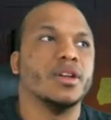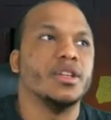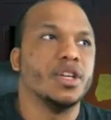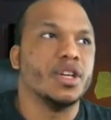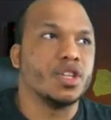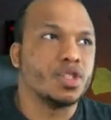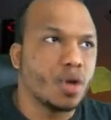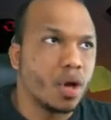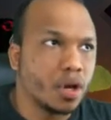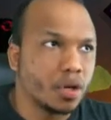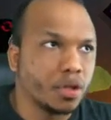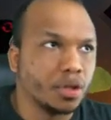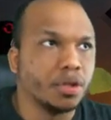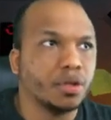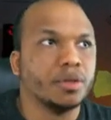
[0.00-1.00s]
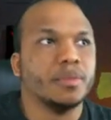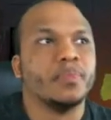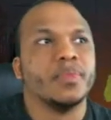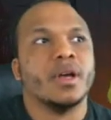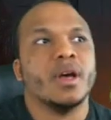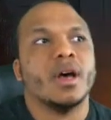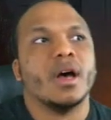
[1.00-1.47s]
Dear Stalker.
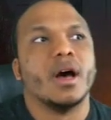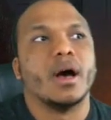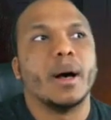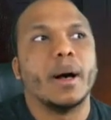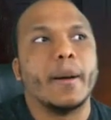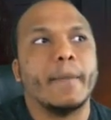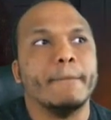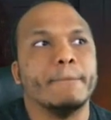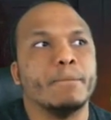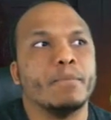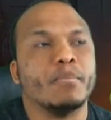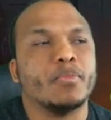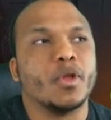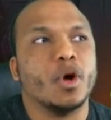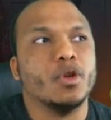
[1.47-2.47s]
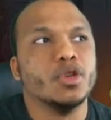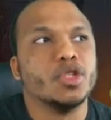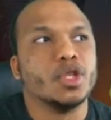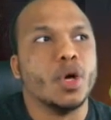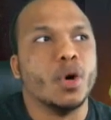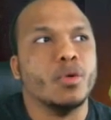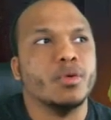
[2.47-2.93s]

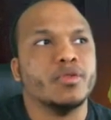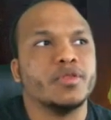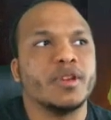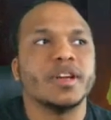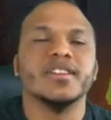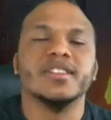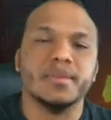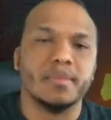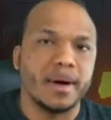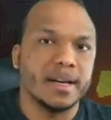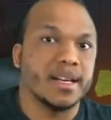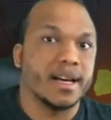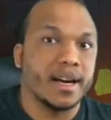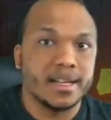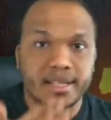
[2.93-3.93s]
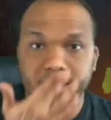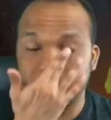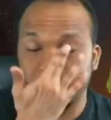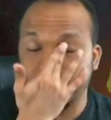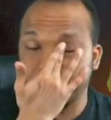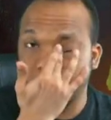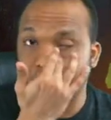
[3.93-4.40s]
Also, Franklin's Demise, like I
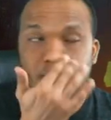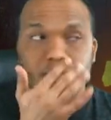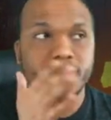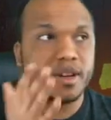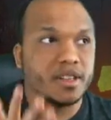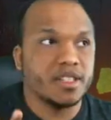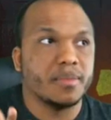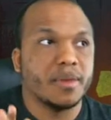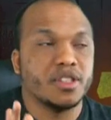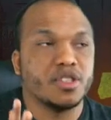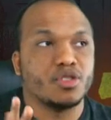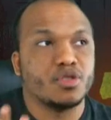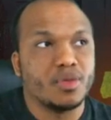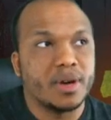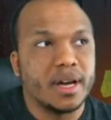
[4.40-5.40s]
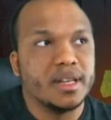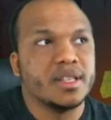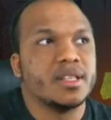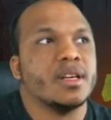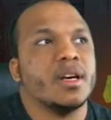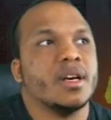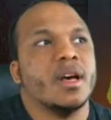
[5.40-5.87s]
said, sometimes Franklin's Demise is
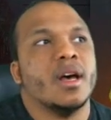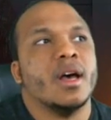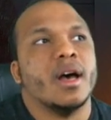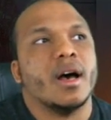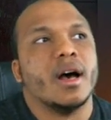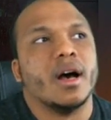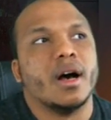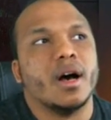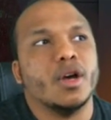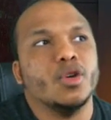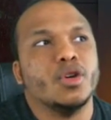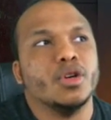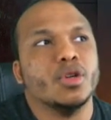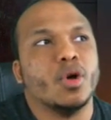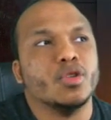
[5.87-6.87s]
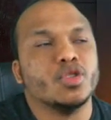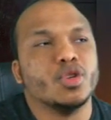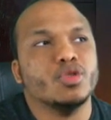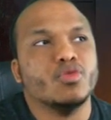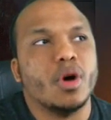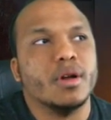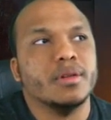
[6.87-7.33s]
great. You can
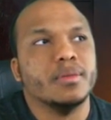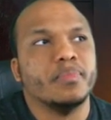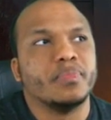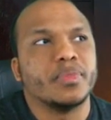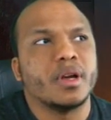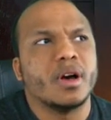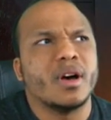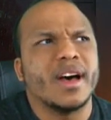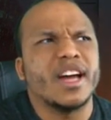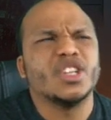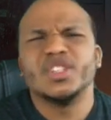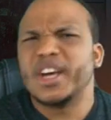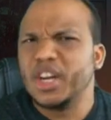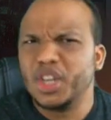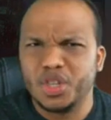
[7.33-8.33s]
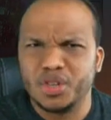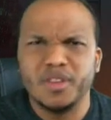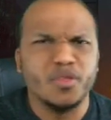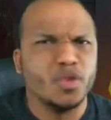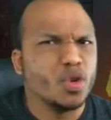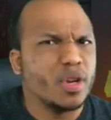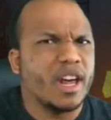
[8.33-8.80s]
also run Agitation.
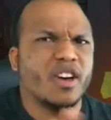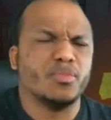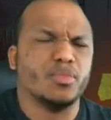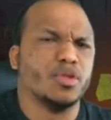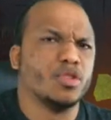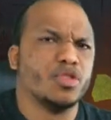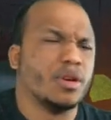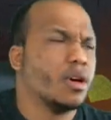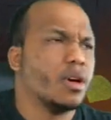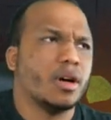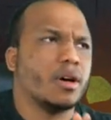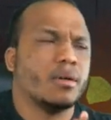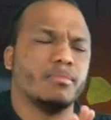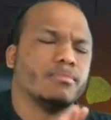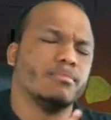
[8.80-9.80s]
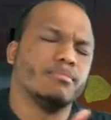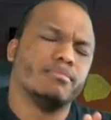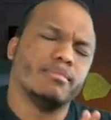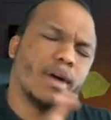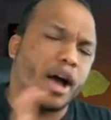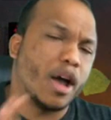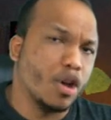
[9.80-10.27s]
If you don't have Brutal
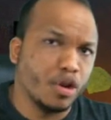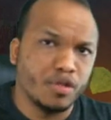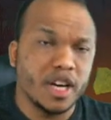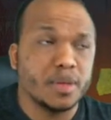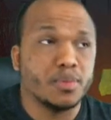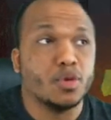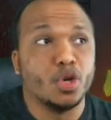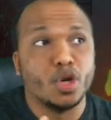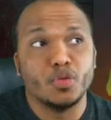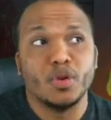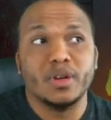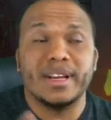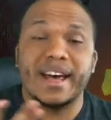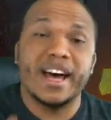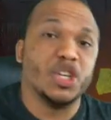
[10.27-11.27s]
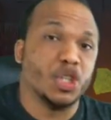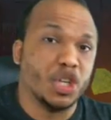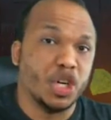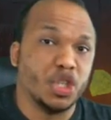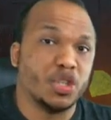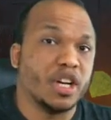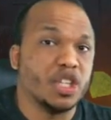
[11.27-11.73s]
Iron Grasp, you can run Agitation.